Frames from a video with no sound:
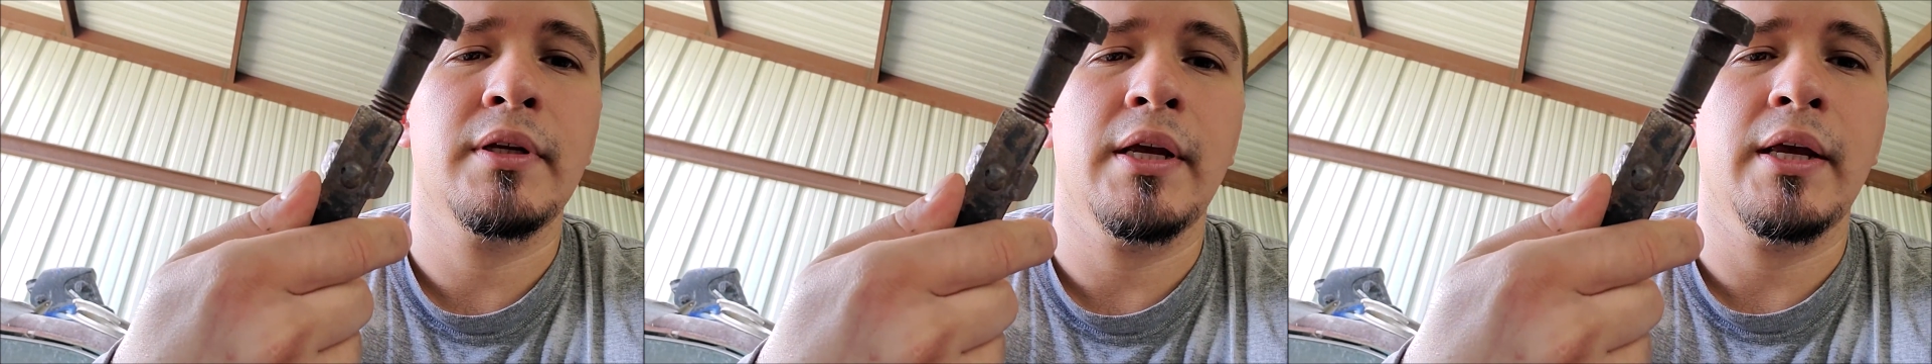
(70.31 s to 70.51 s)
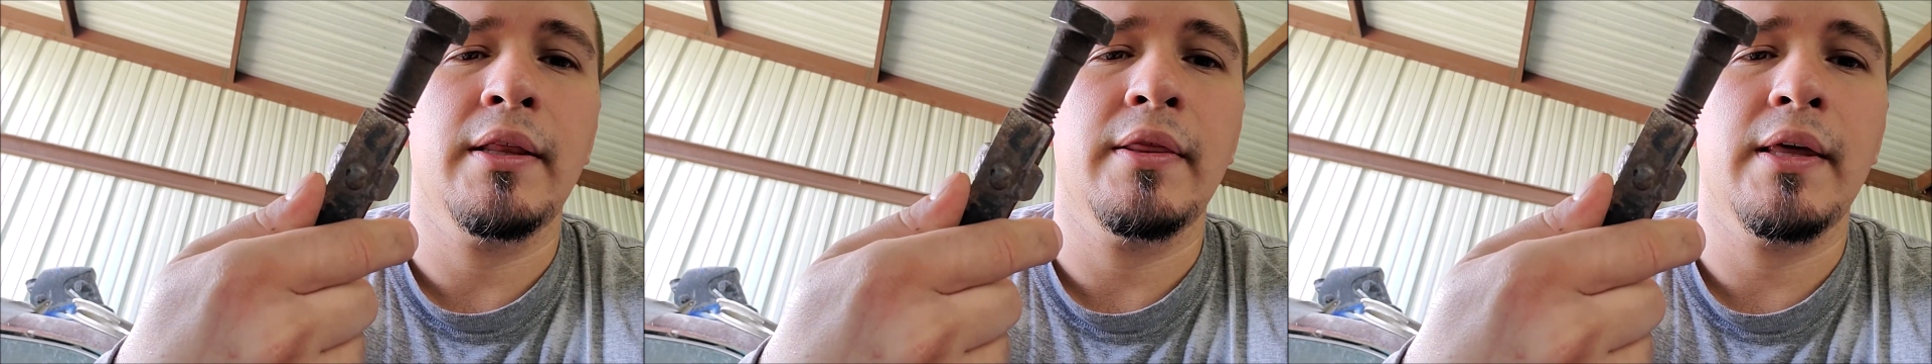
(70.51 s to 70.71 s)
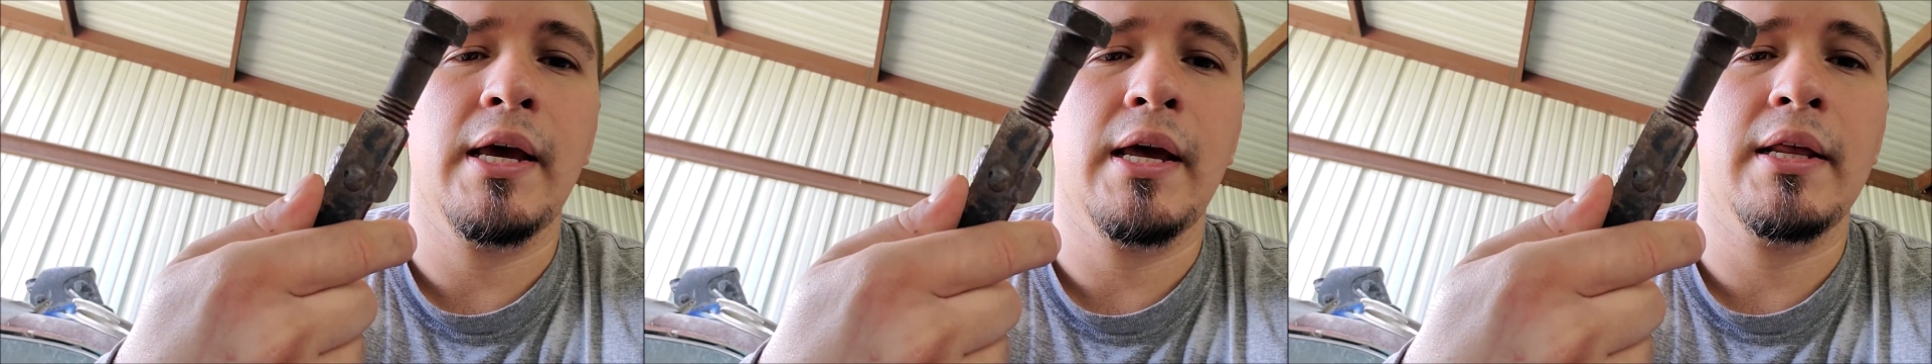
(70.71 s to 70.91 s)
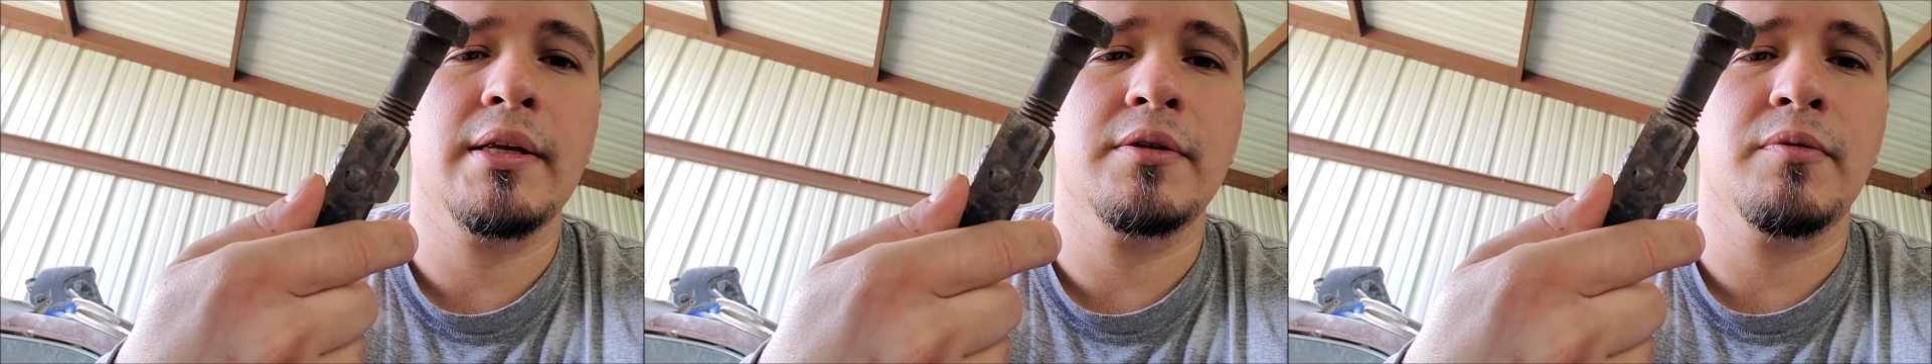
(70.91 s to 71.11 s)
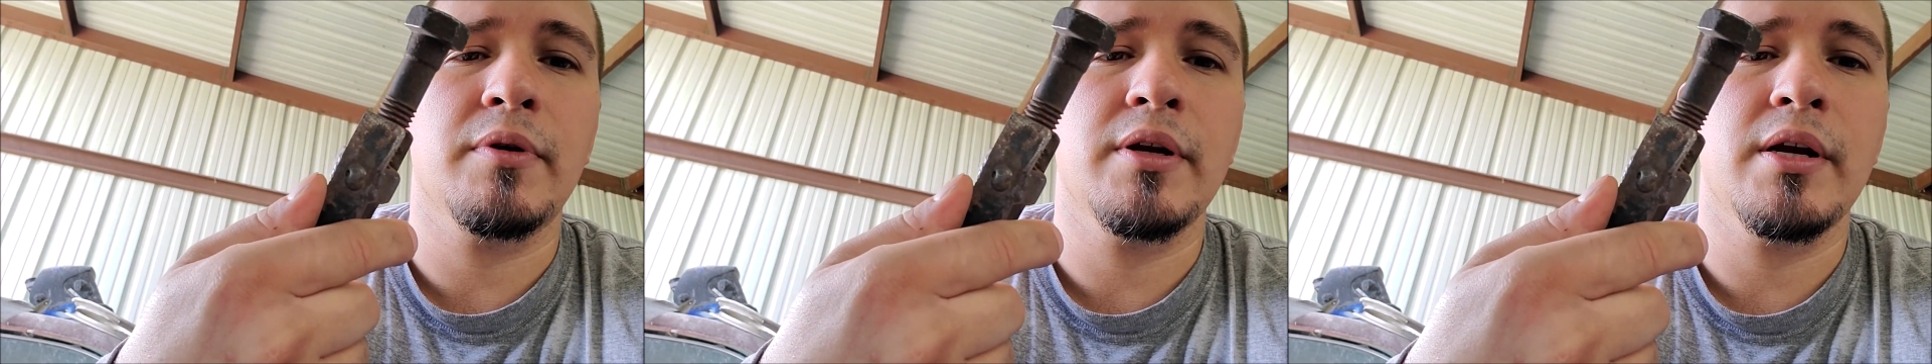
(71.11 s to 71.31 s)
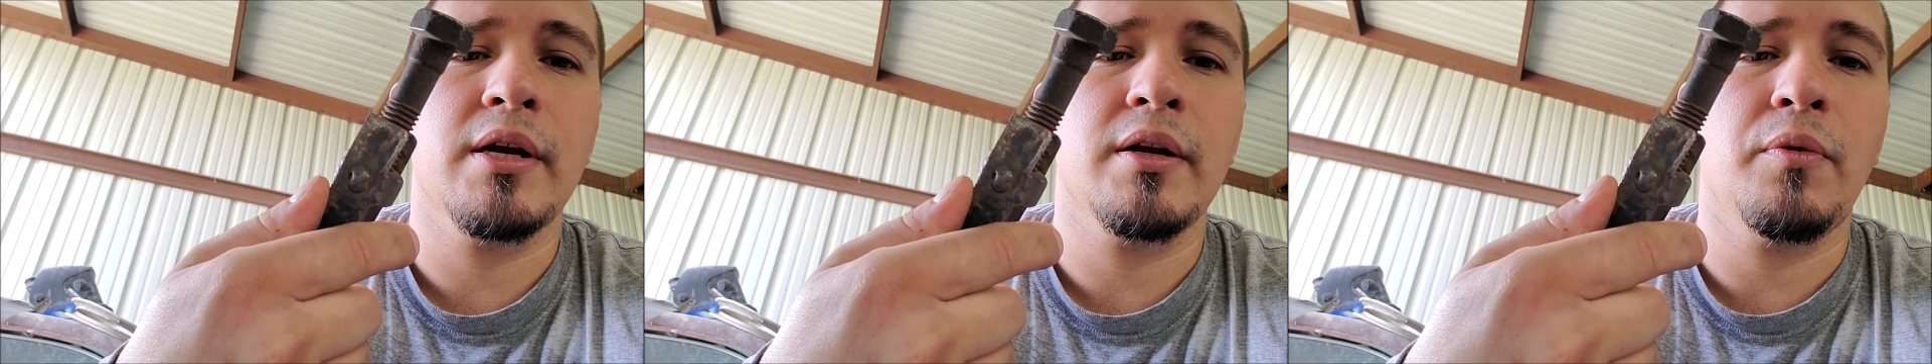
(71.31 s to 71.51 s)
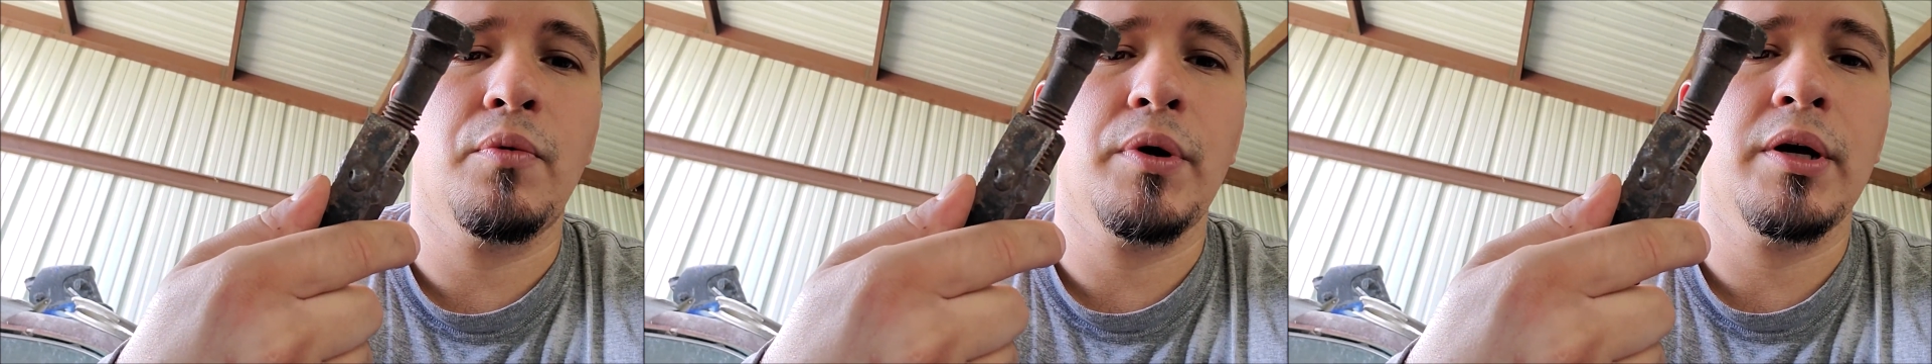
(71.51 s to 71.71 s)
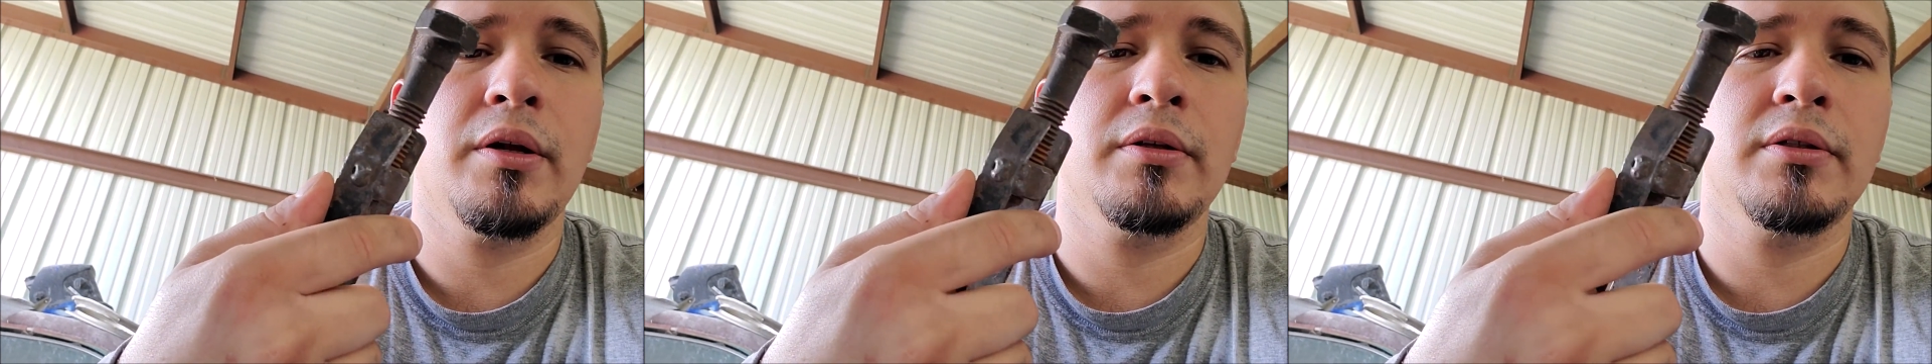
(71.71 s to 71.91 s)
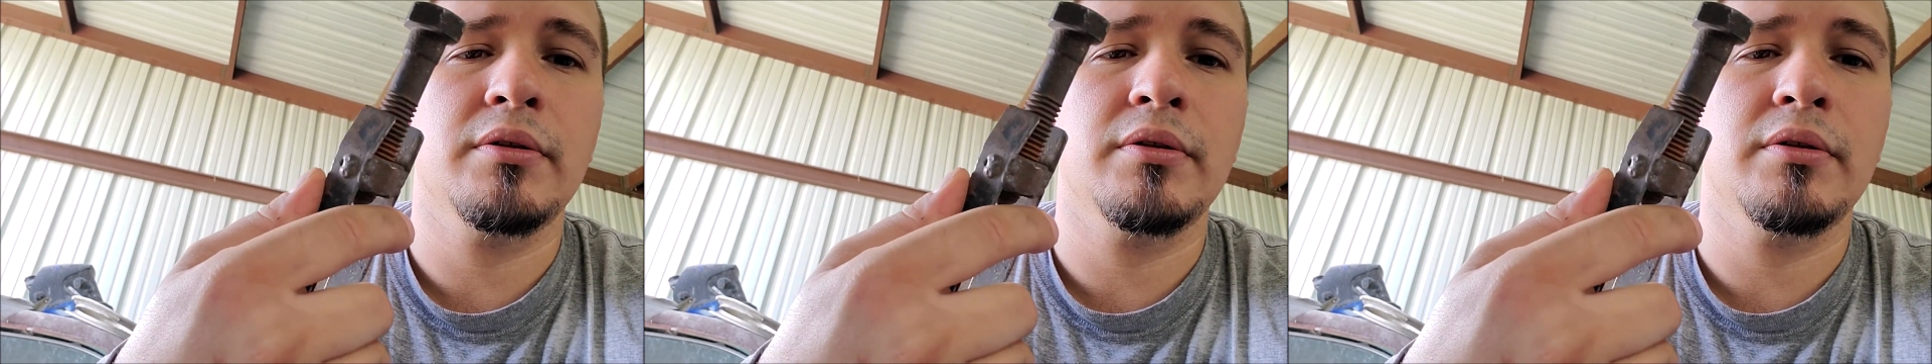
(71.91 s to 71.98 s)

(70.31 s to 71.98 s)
and that is where you're going to weld